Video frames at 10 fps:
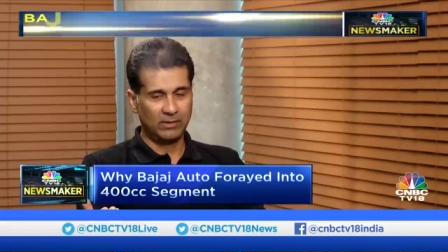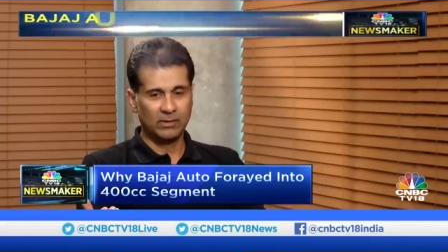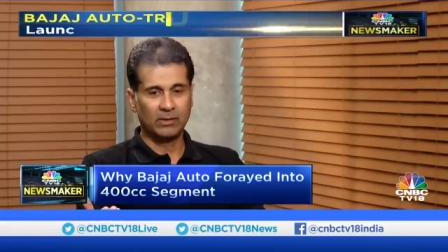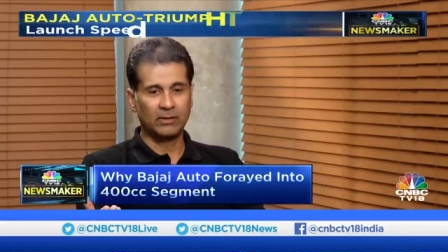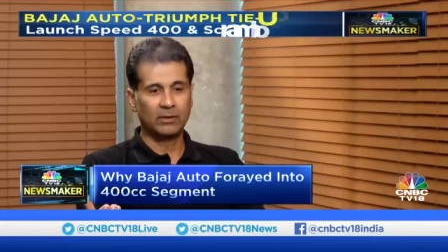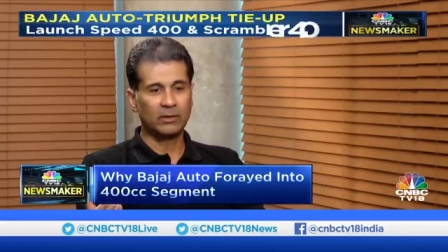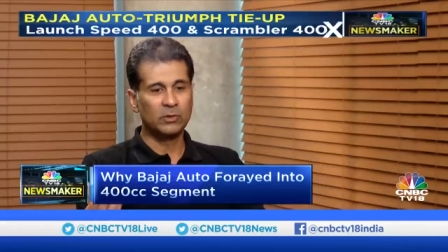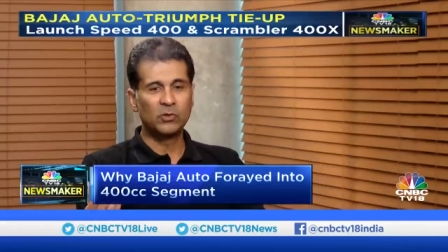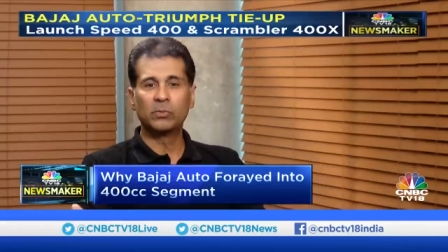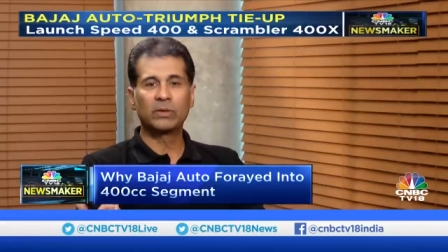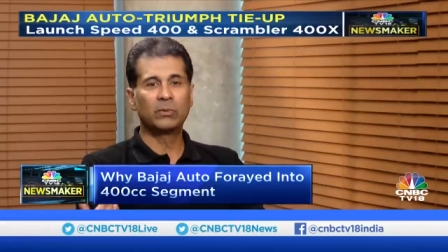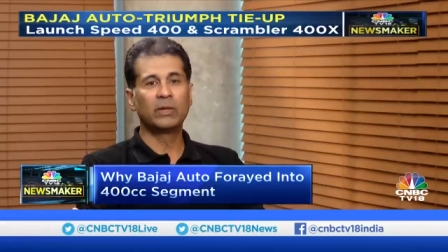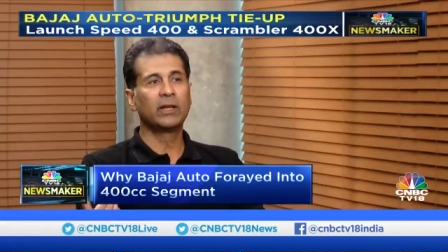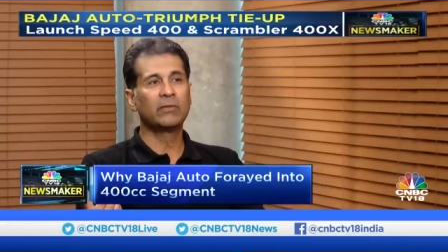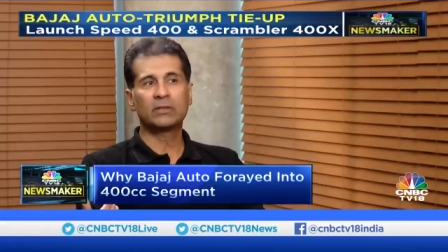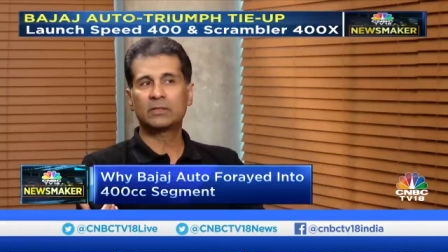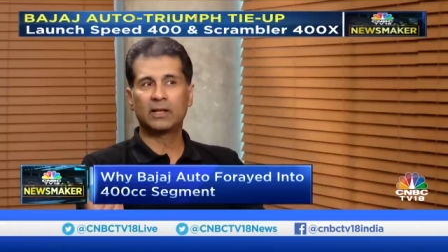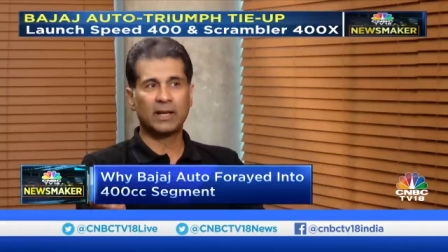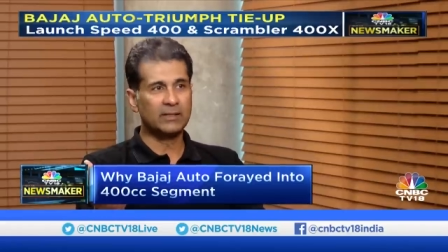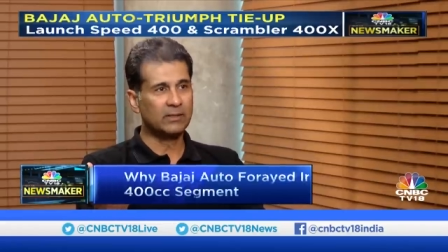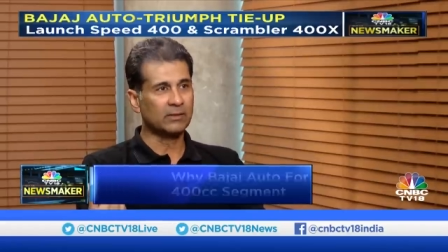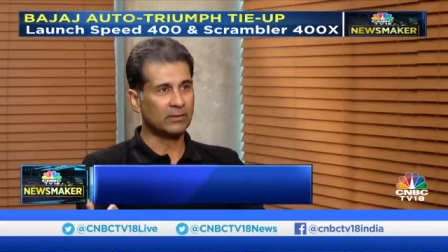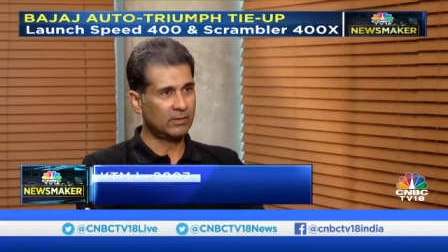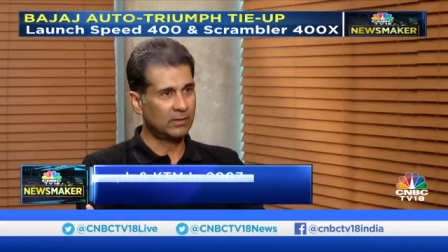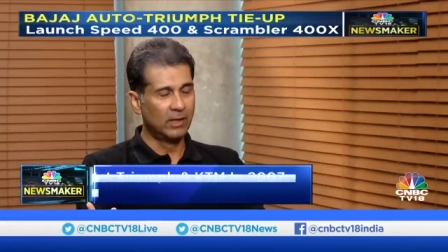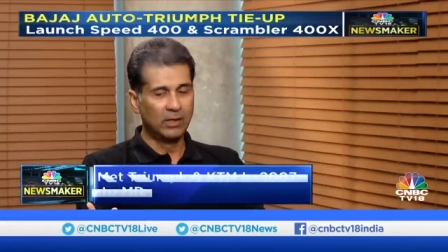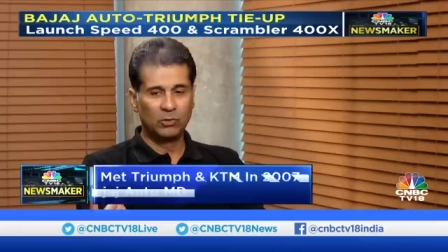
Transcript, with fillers: uh, the consumer will give us the license